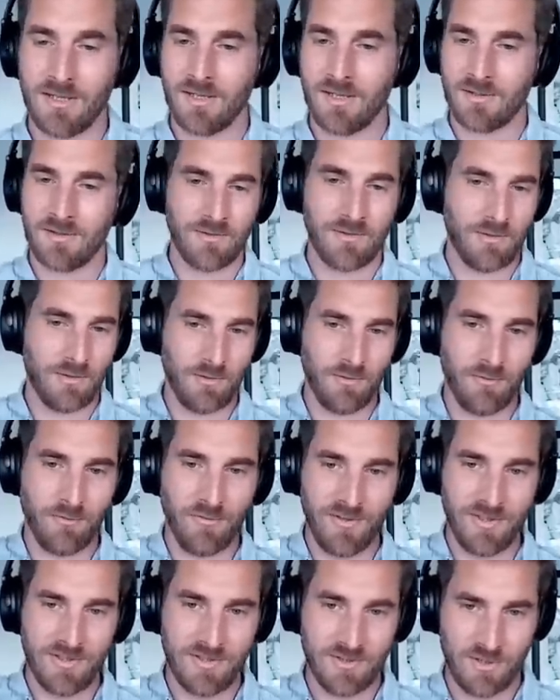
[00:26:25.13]
like the
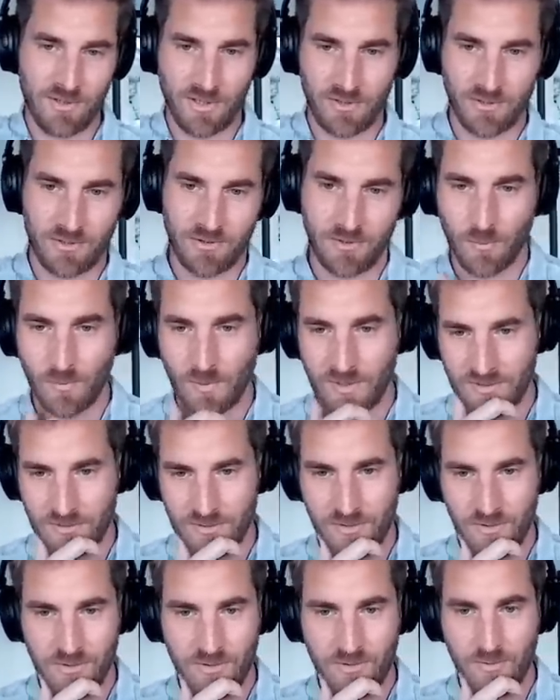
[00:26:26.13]
fees just
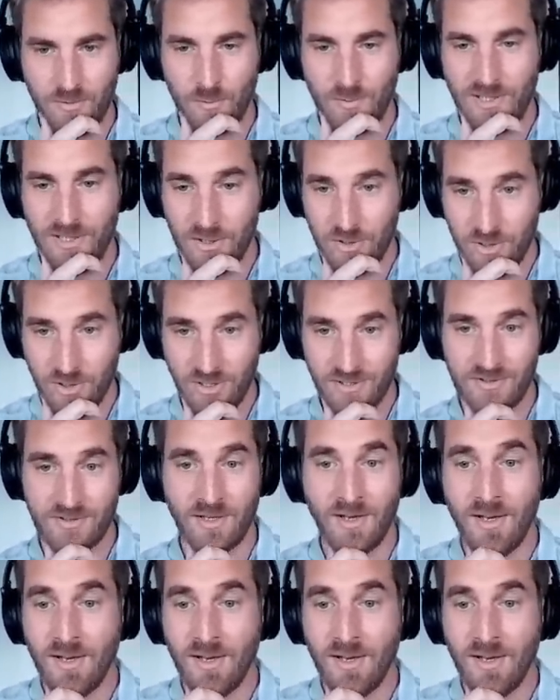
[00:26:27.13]
was were just